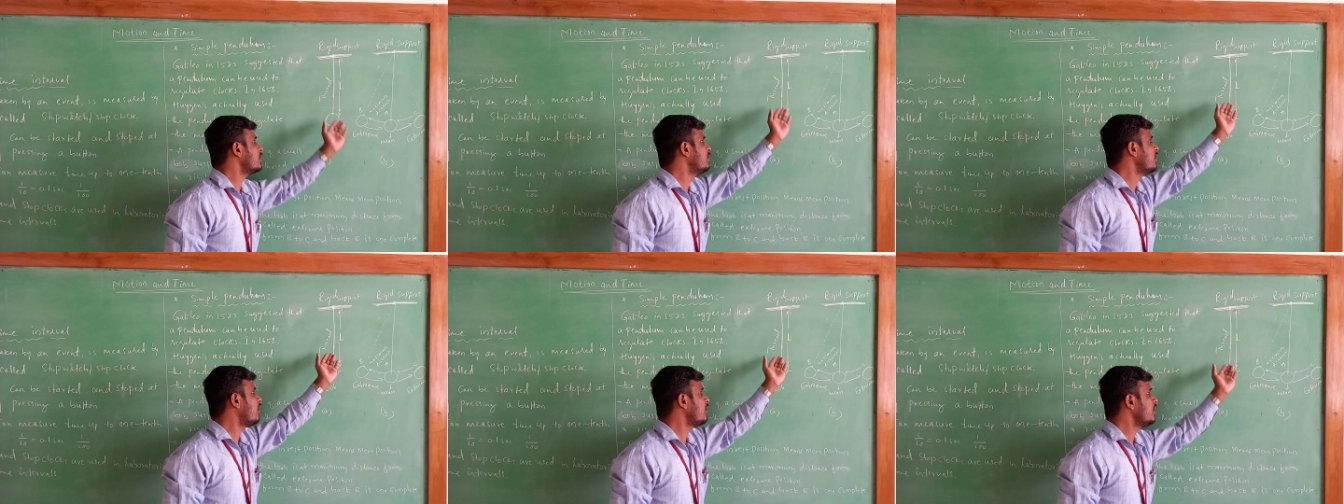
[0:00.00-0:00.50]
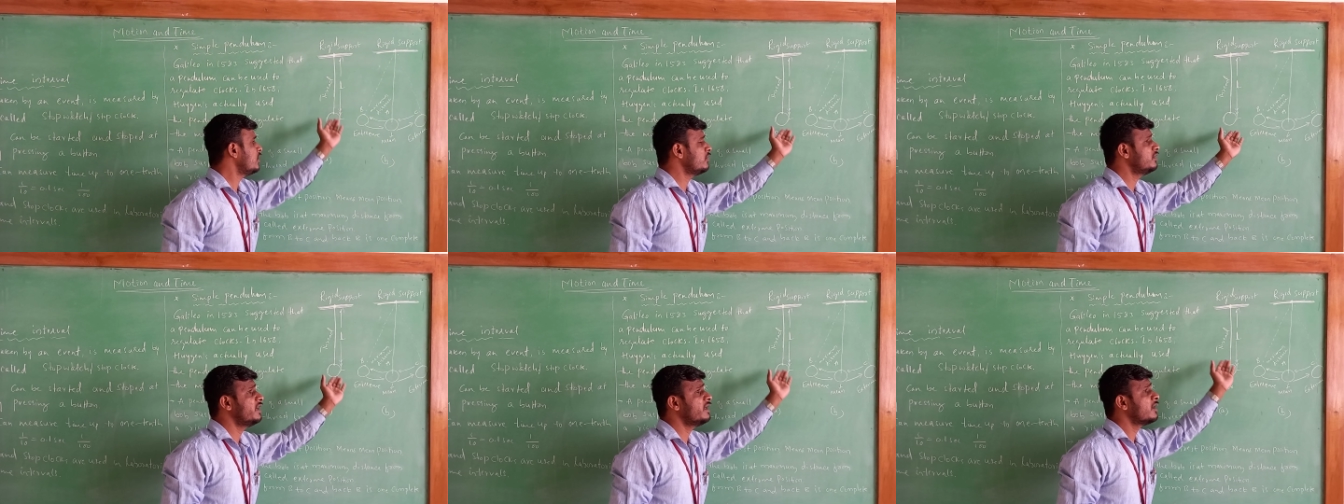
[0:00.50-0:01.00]
It will not
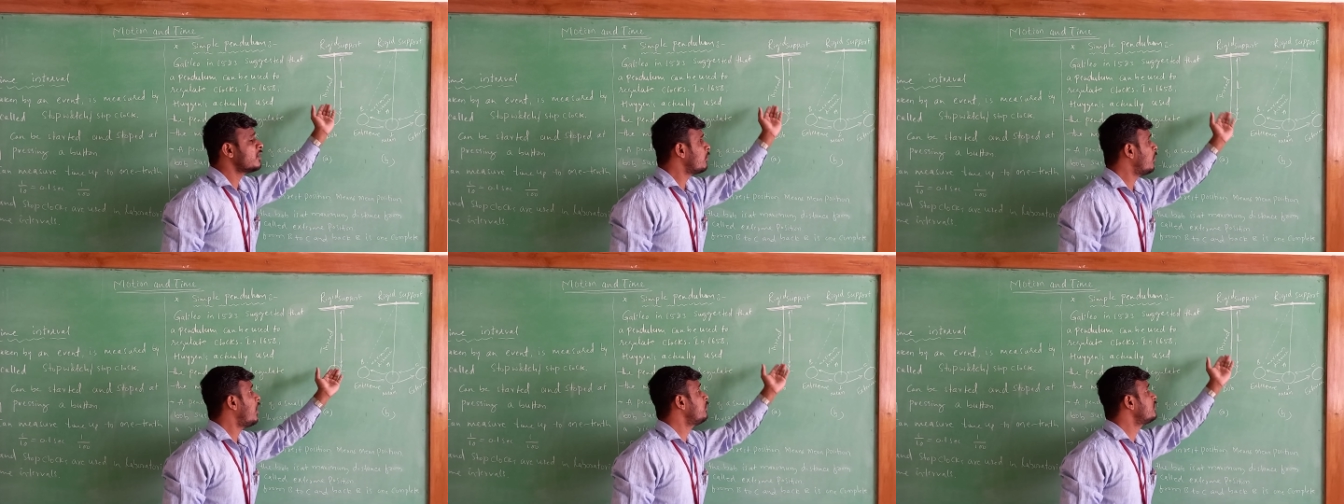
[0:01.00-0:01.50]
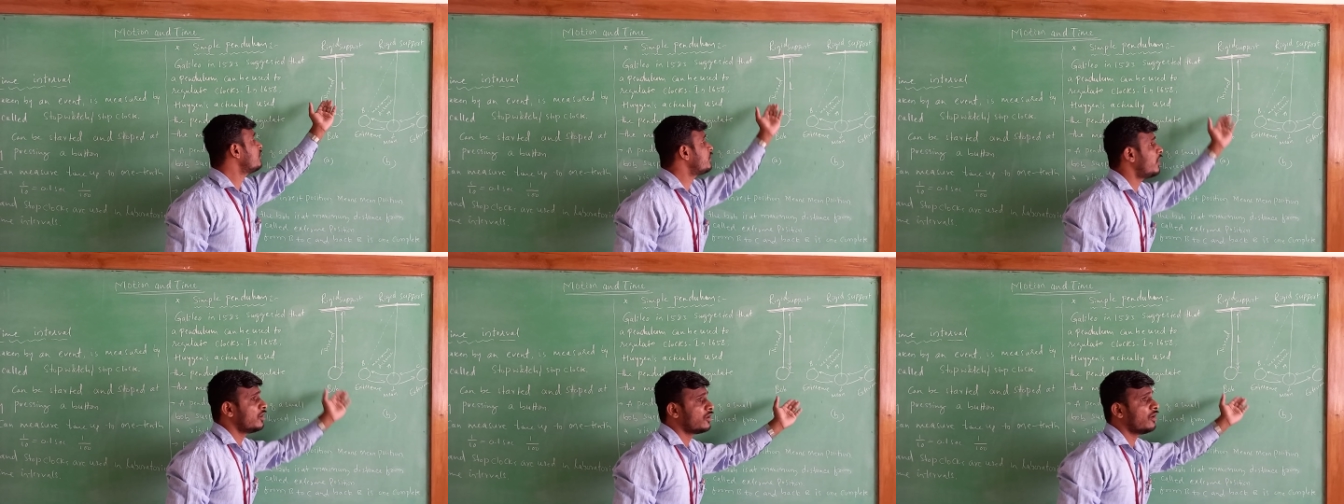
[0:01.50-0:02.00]
leave the bob to
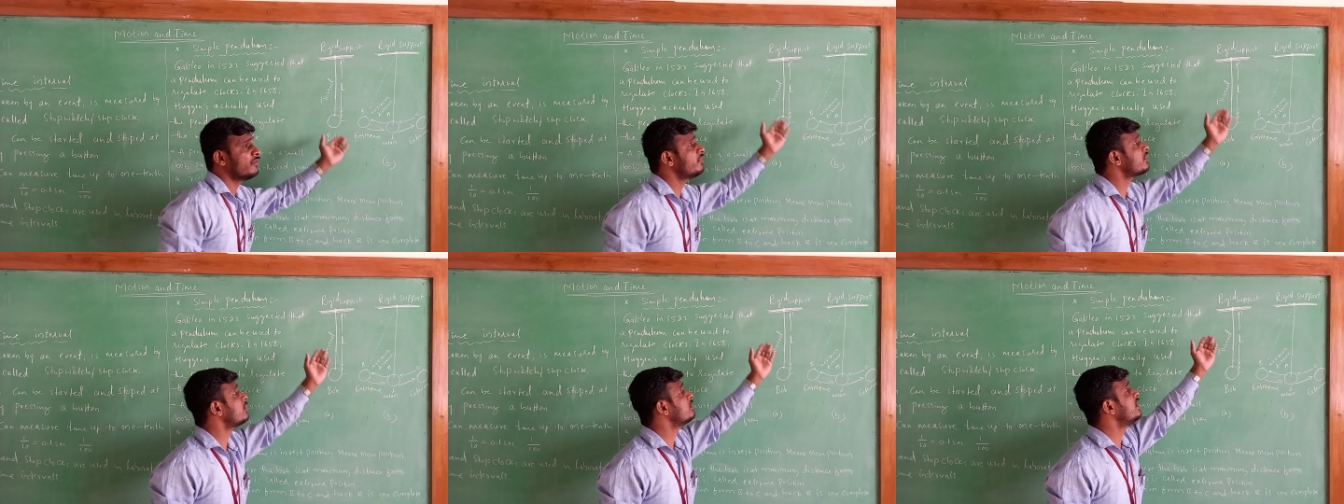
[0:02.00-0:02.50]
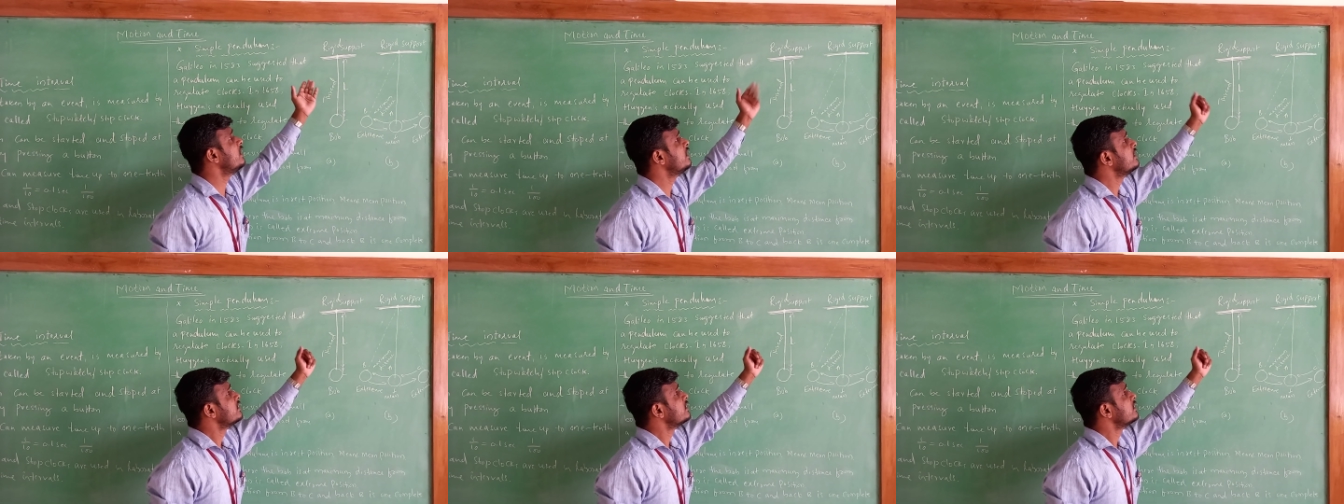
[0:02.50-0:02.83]
fall down from the